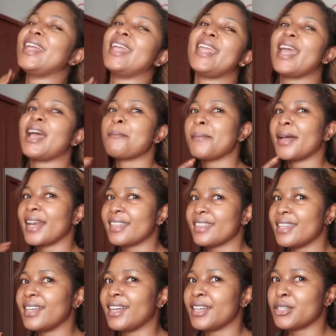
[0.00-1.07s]
yeah, but I
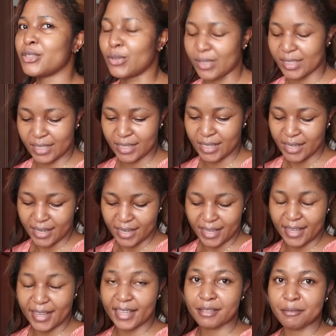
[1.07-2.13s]
think I should
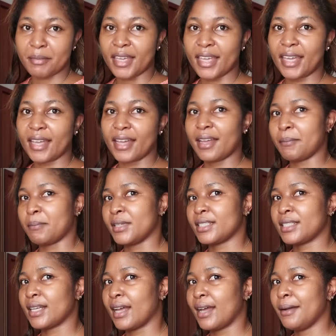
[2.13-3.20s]
get my hair a
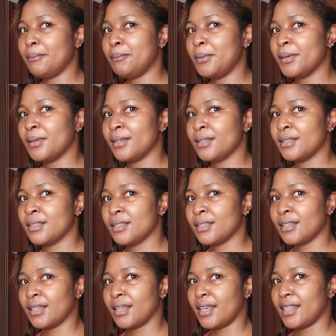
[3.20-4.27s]
bit up,
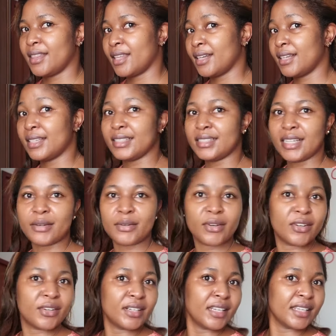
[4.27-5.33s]
and then later
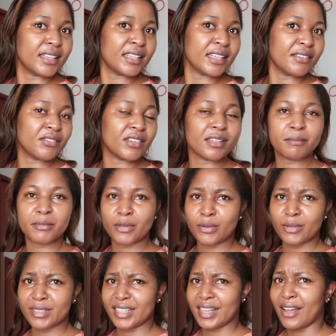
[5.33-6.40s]
on in the evening,
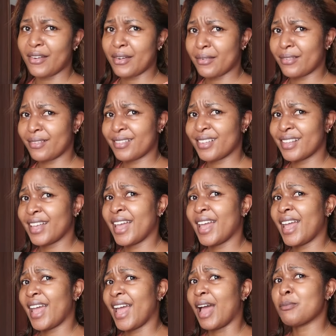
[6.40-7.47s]
because
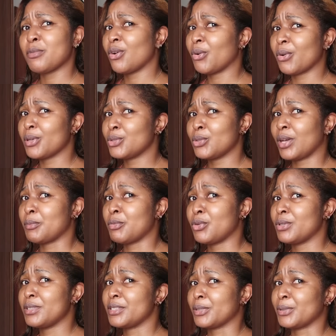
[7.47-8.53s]
I'm not going to
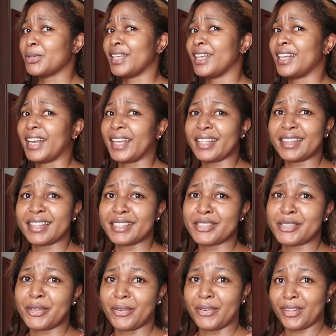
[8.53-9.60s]
Kamukunji looking like
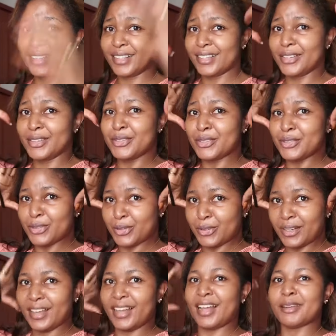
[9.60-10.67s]
this here,
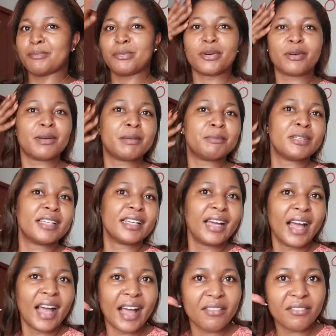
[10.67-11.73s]
so I'll probably
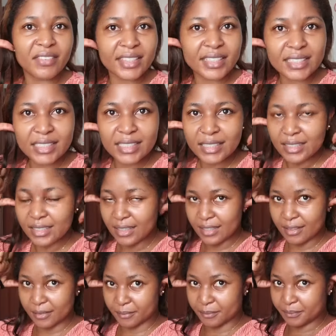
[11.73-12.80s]
have it
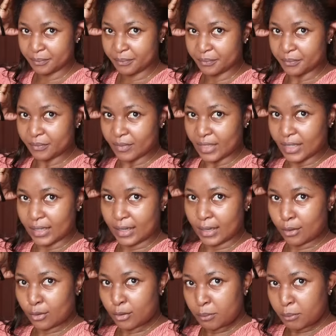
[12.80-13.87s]
in a
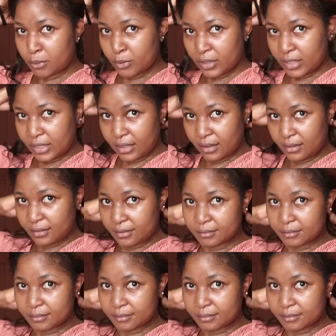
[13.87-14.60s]
low pony.